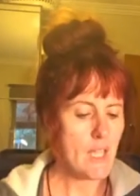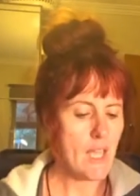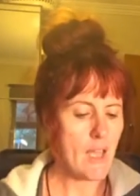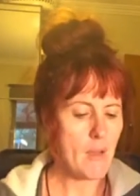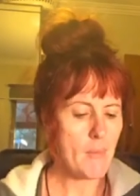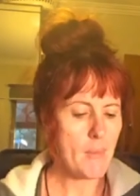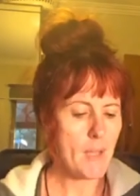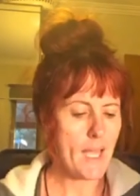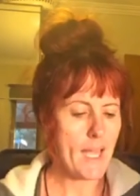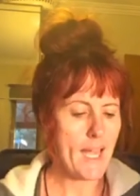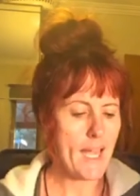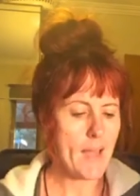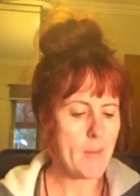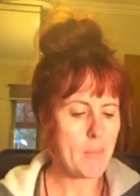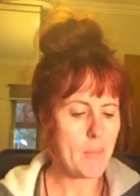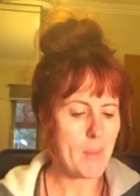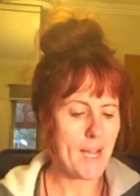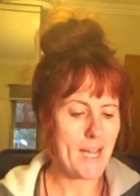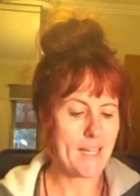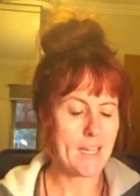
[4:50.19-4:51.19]
Um,
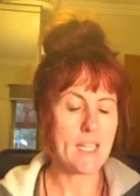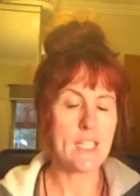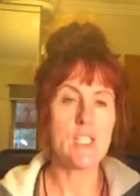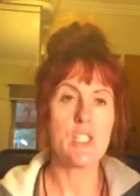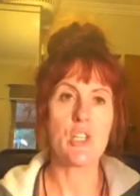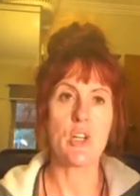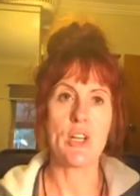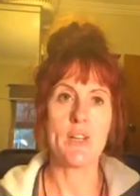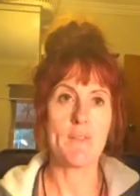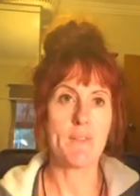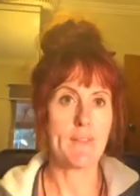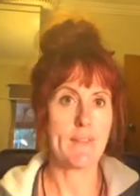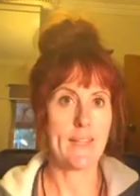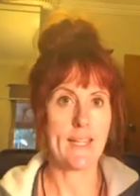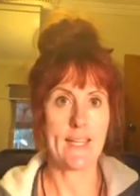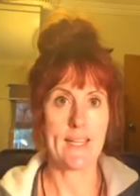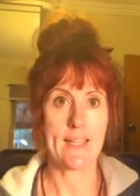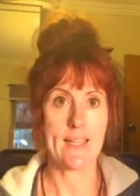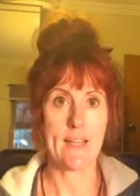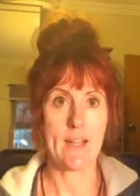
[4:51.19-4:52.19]
but don't ever
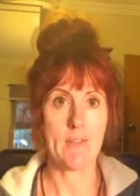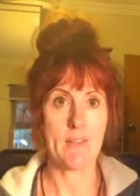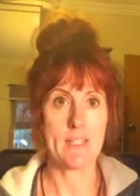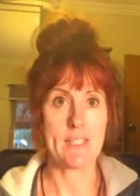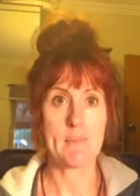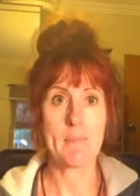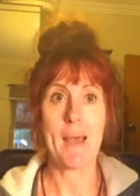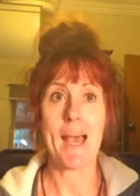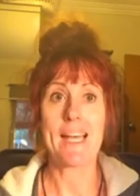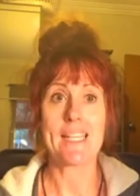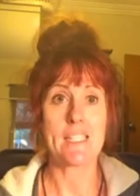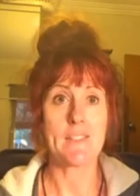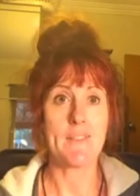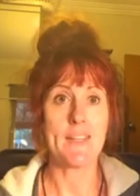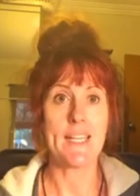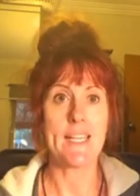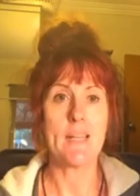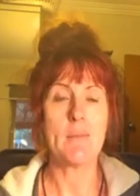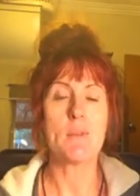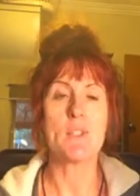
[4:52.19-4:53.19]
think of it as passive
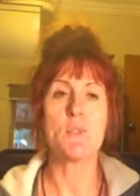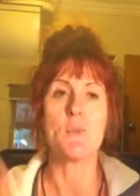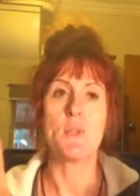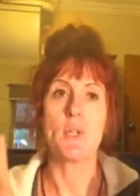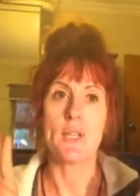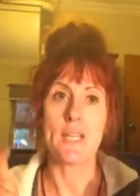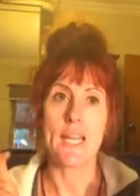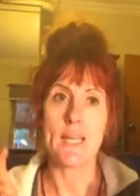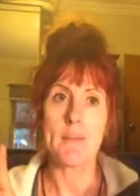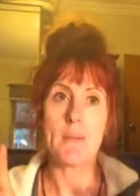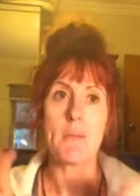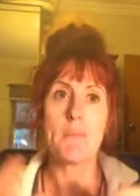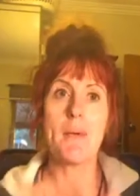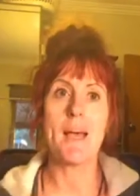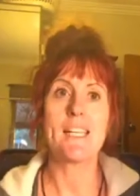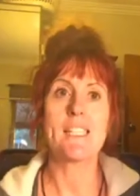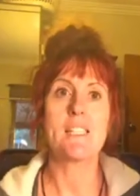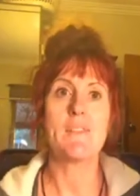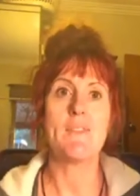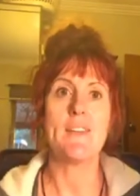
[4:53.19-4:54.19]
income because when you label it
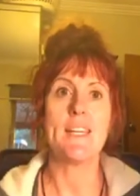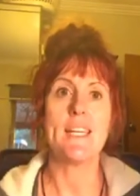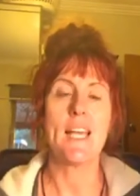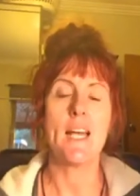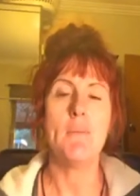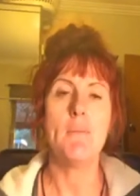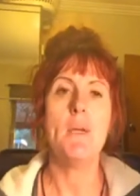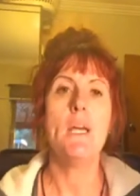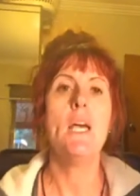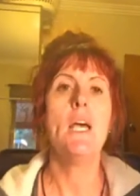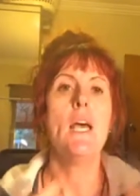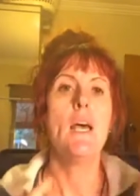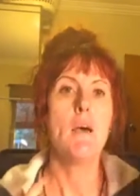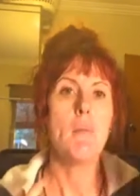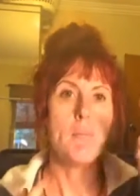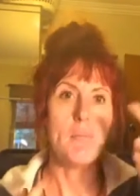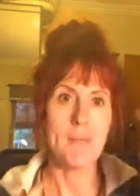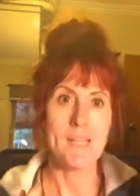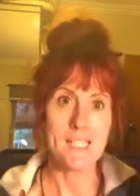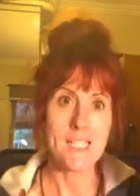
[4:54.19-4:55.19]
passive income,
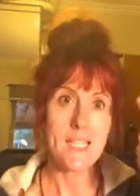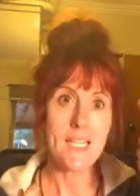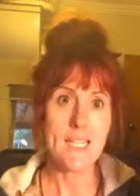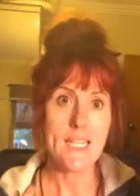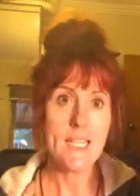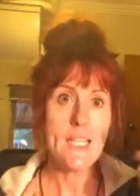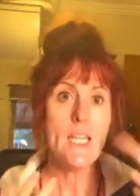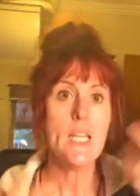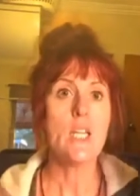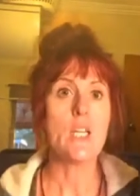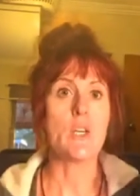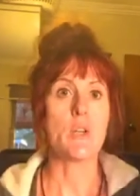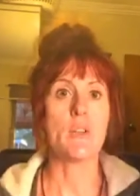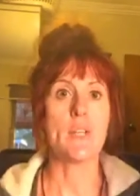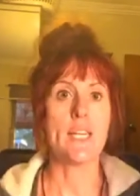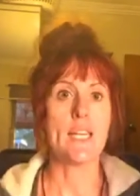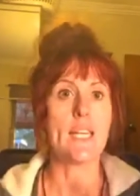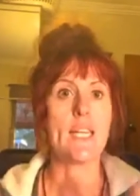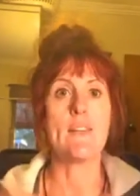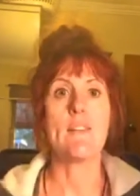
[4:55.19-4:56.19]
mentally you're
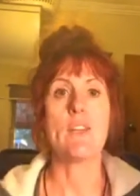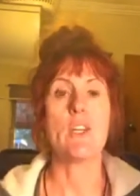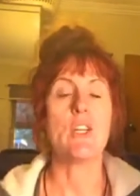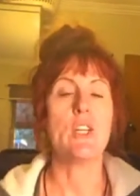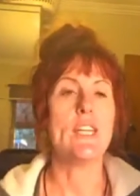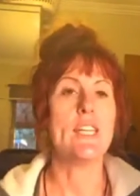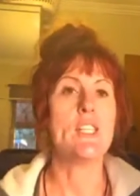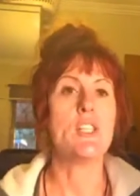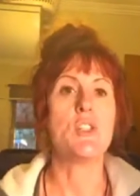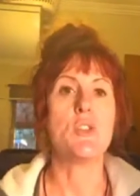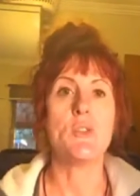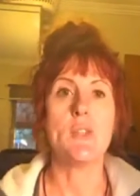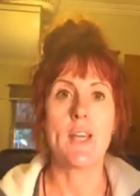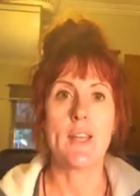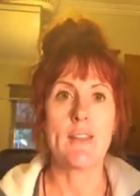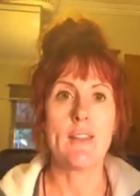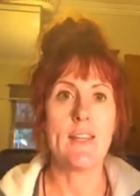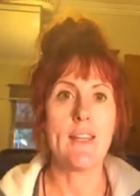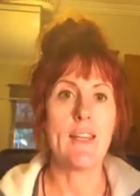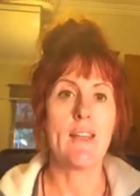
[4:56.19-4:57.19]
thinking that you need to do
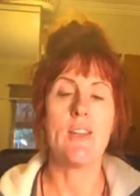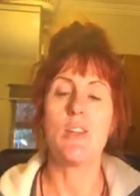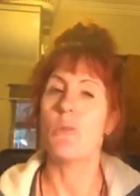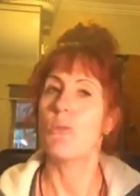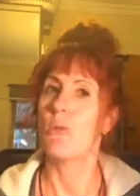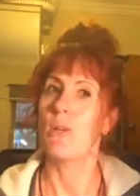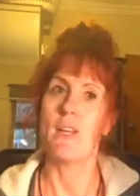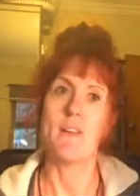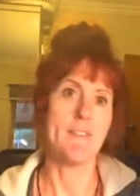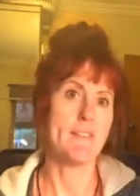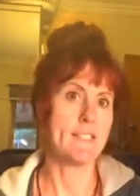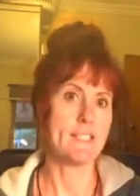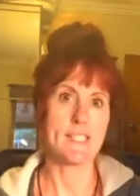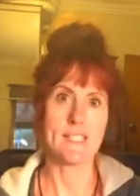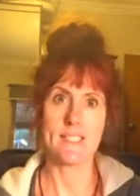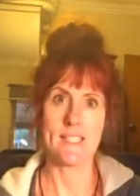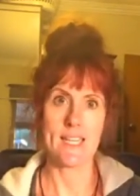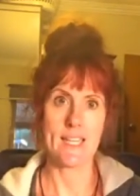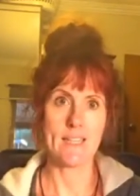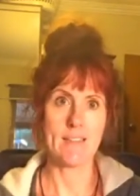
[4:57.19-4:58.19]
nothing and you will never
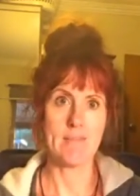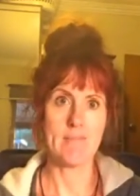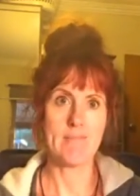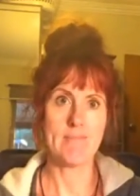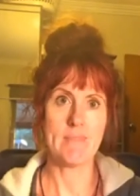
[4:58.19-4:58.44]
succeed.